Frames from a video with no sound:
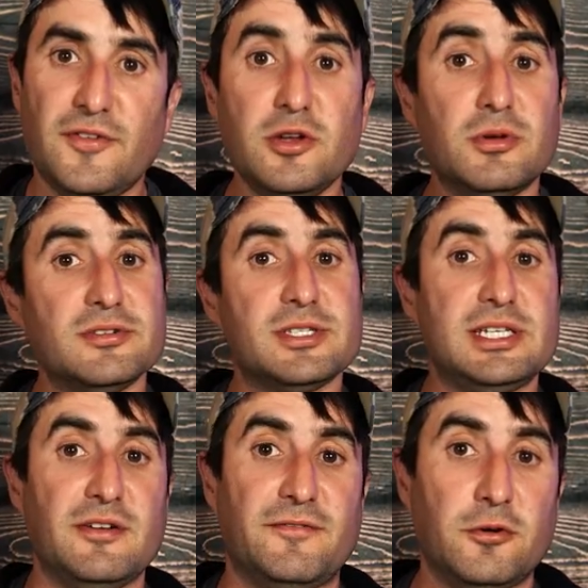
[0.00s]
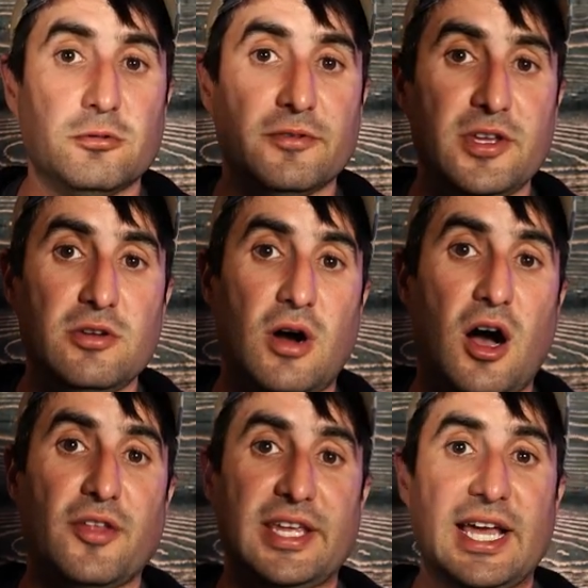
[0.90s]
If you do want to see a full review
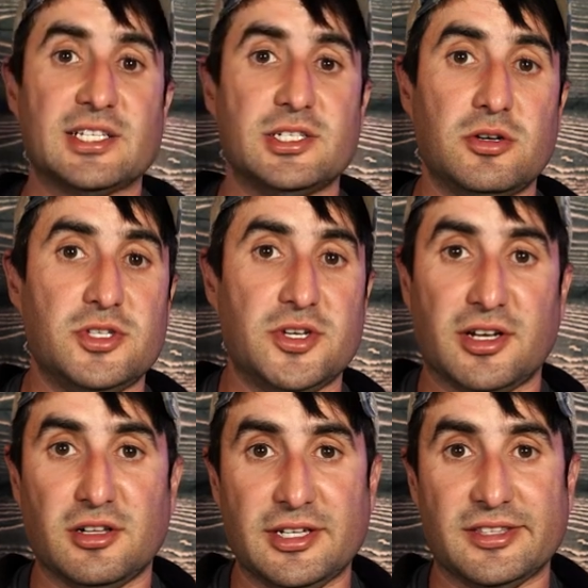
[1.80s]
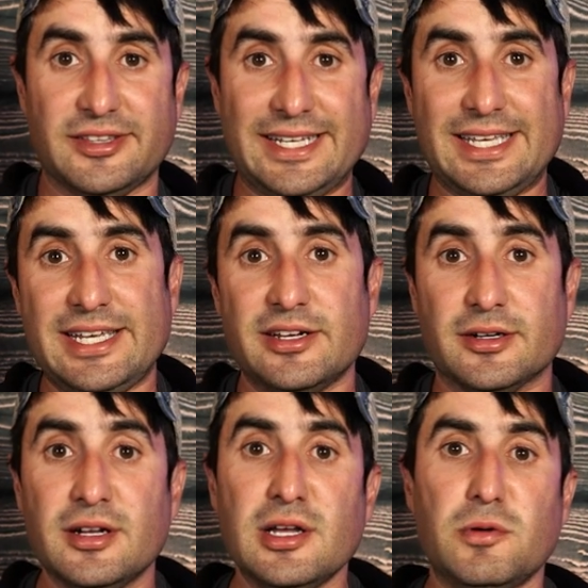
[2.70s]
on the Exos, you can click the link
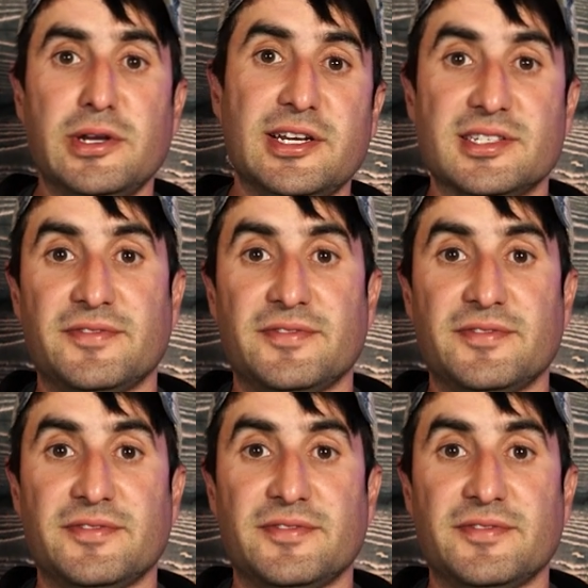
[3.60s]
here when it is